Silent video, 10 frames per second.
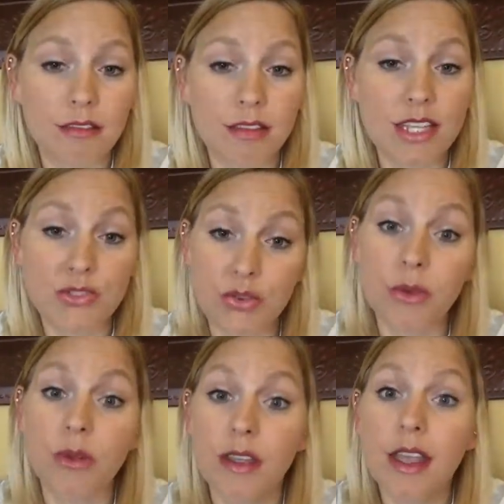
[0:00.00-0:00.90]
it's
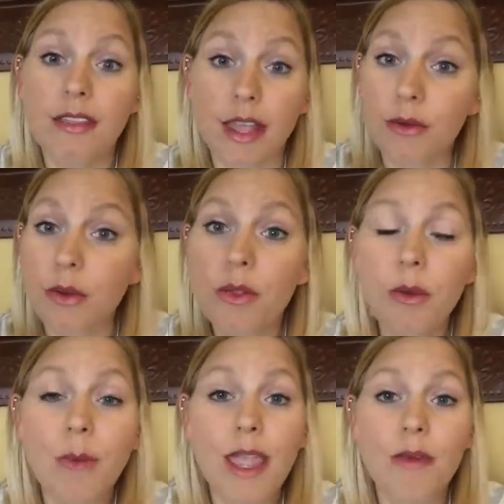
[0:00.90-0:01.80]
true, they don't know their
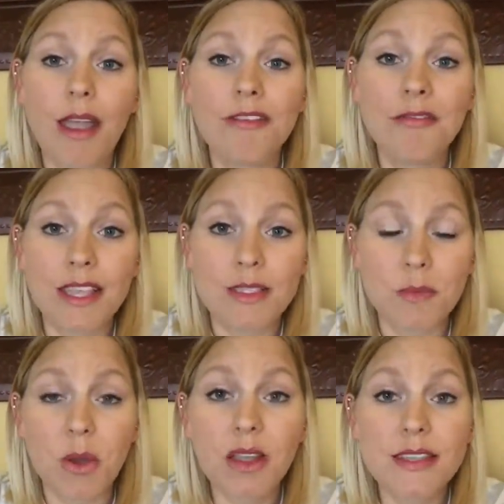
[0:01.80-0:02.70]
way around
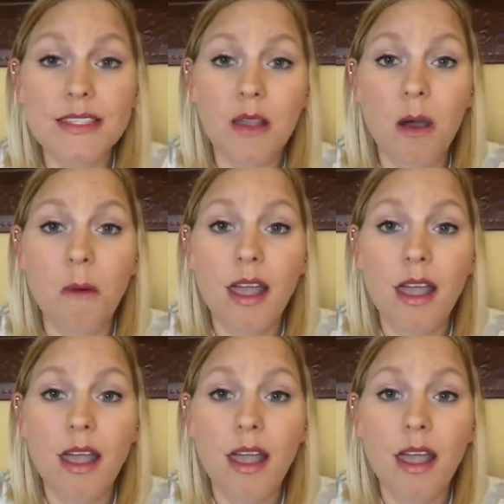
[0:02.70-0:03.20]
Facebook, so